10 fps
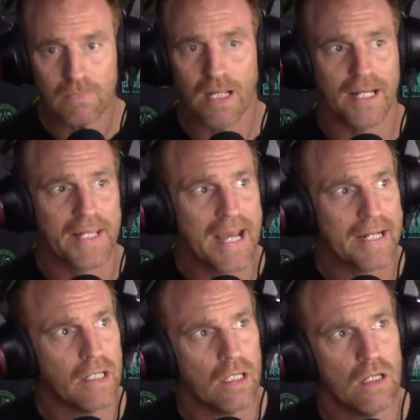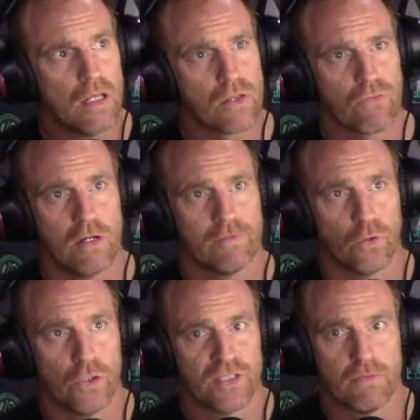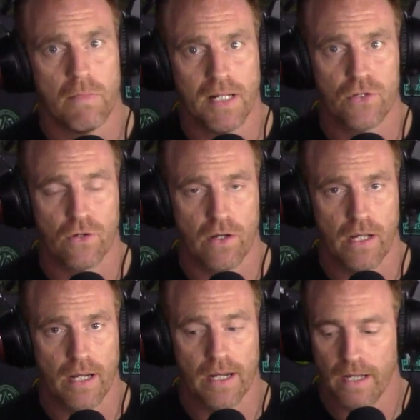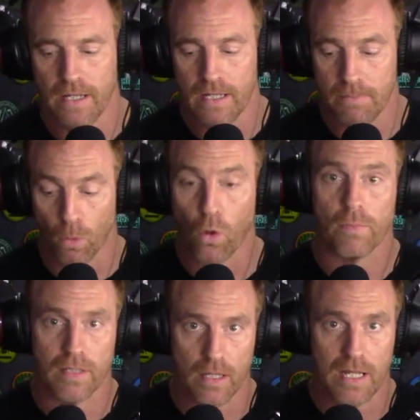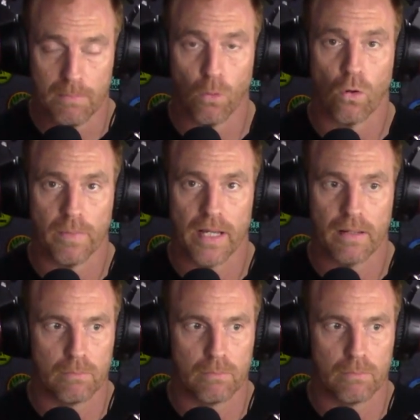And then 3 or 4 years into my military career, he bought me a